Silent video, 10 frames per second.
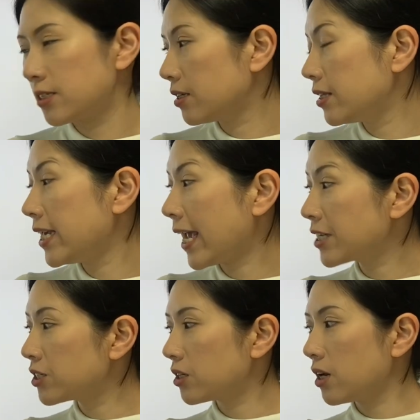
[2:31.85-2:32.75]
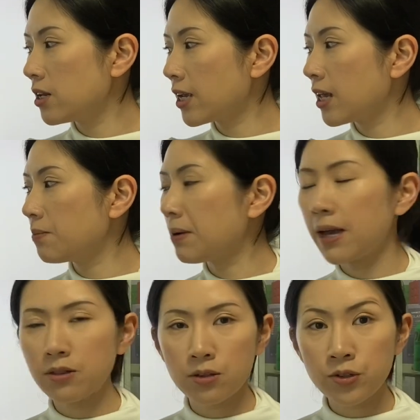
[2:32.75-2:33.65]
the action indicated by
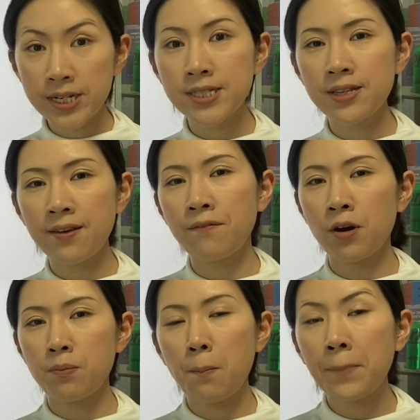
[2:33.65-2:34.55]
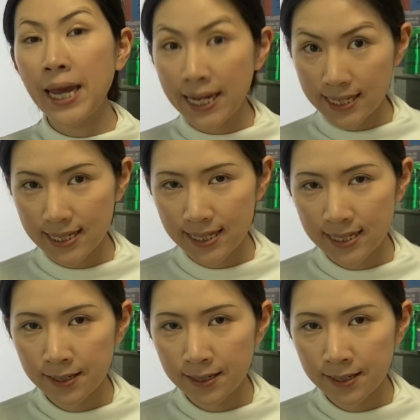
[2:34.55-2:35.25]
the transitive verb paint.